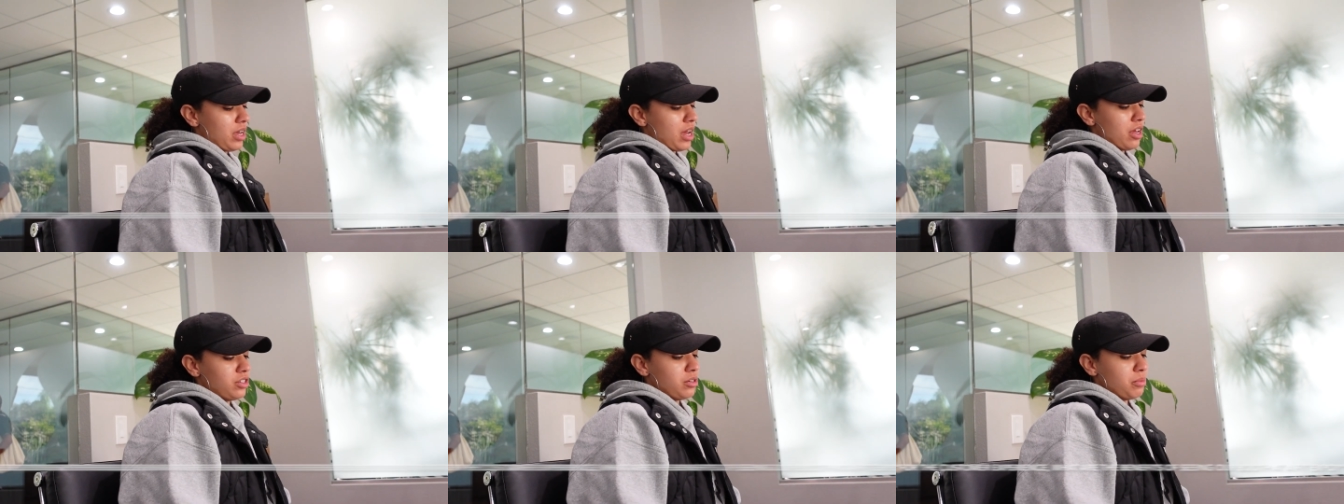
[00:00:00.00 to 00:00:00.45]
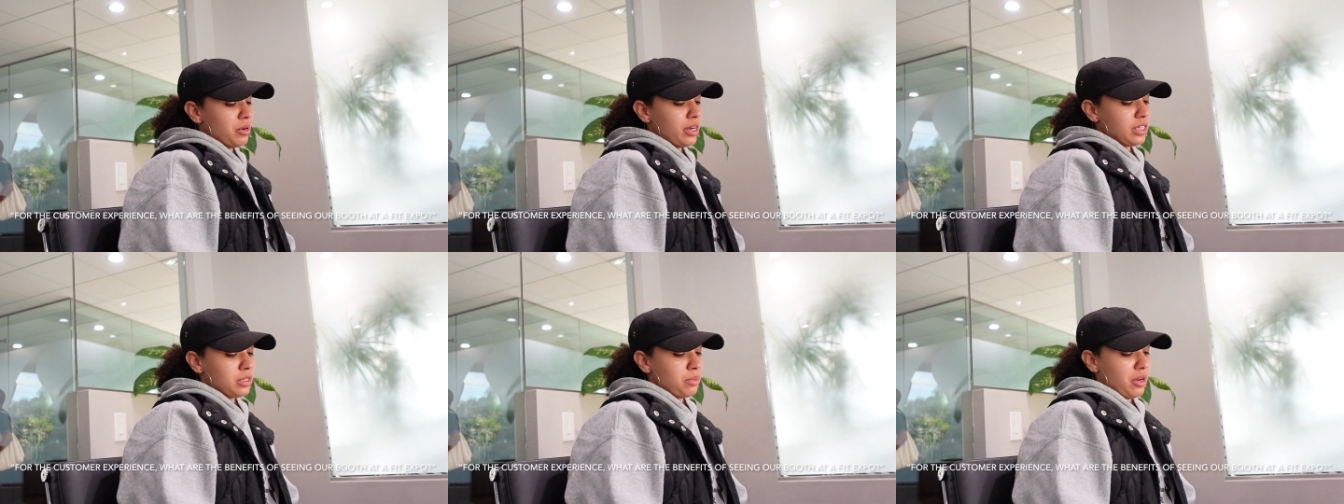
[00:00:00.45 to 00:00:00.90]
the
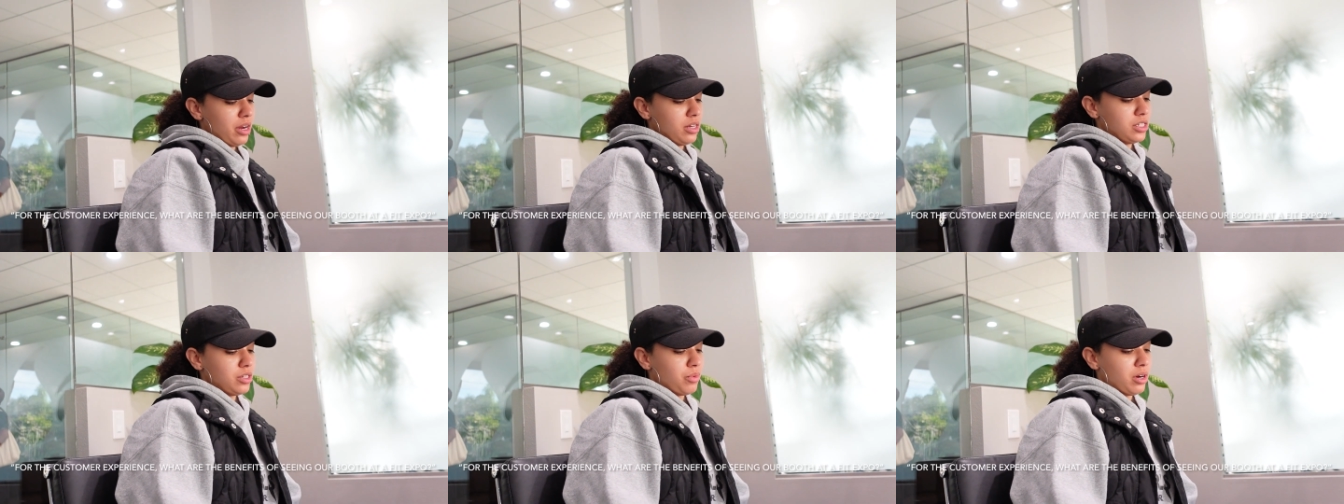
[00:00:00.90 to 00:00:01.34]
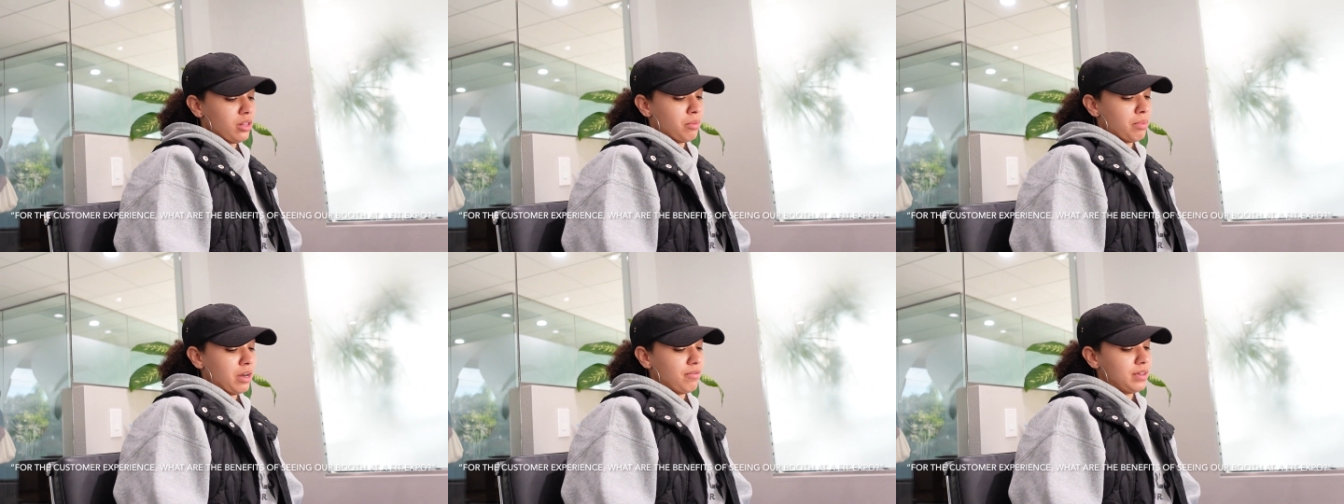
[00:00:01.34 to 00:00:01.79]
customer experience, what are
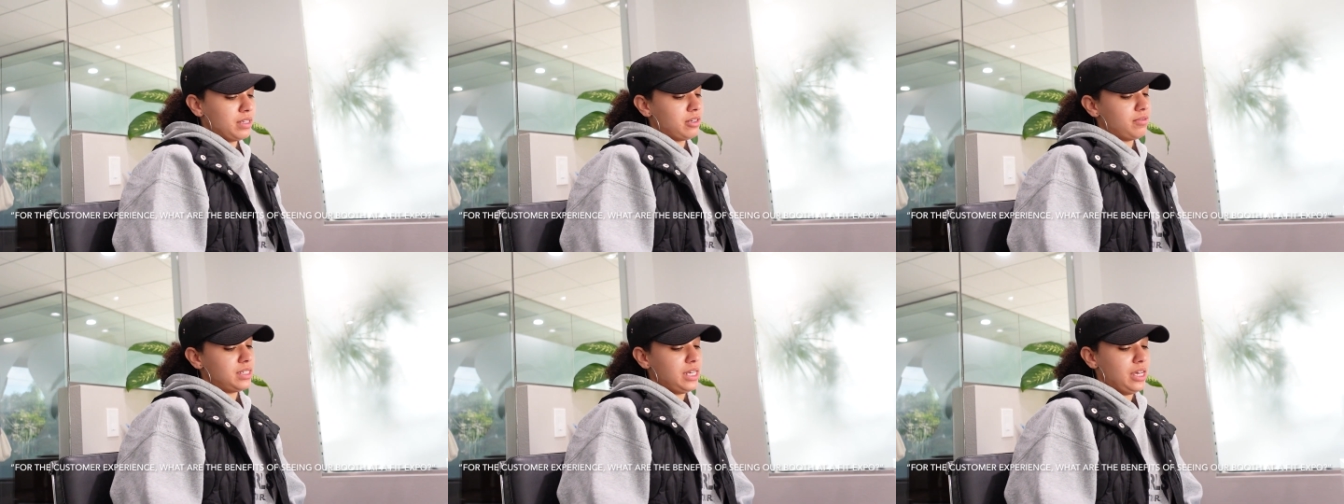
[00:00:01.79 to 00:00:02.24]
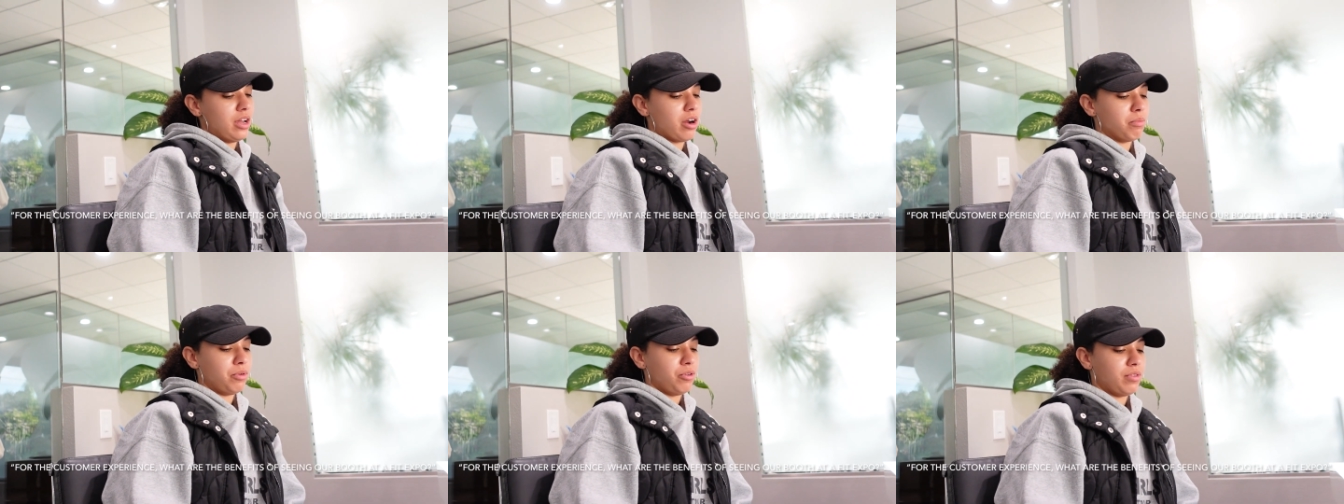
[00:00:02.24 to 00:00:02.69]
the benefits of seeing
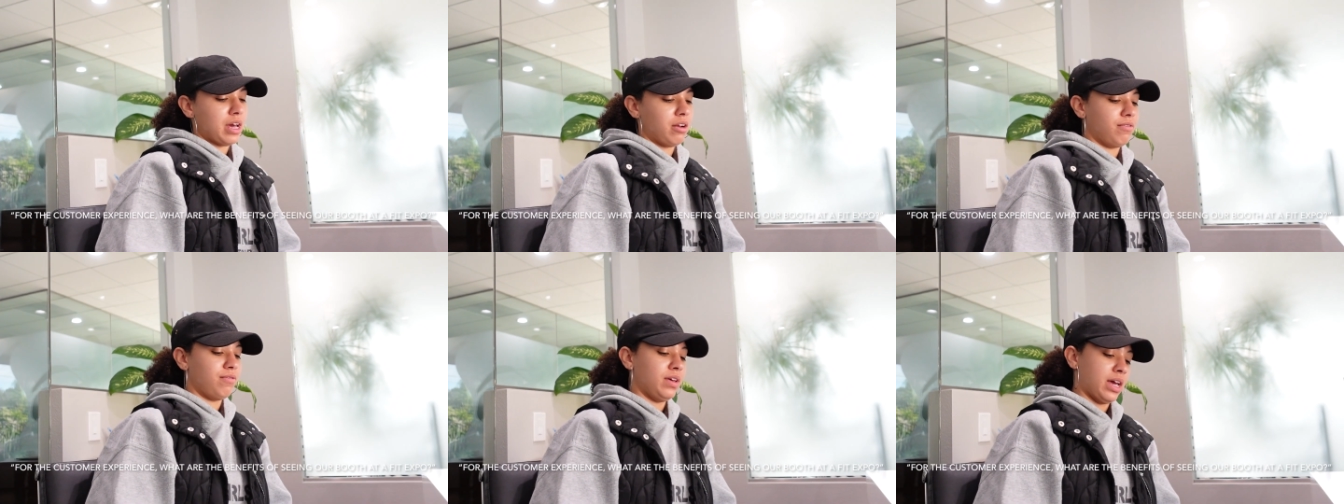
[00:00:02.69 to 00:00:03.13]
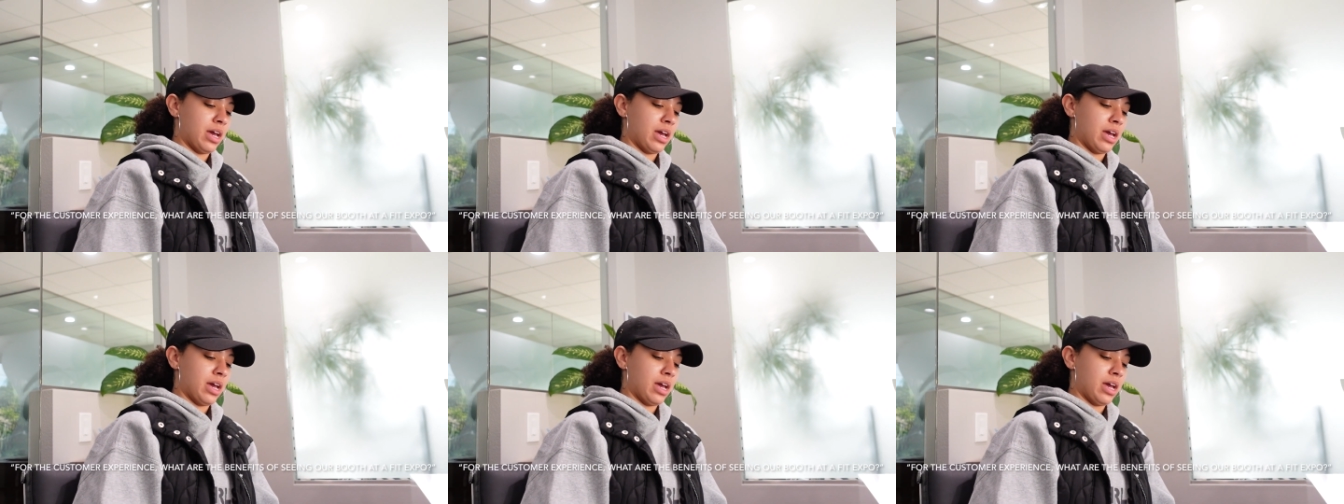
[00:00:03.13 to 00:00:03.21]
our booth out of the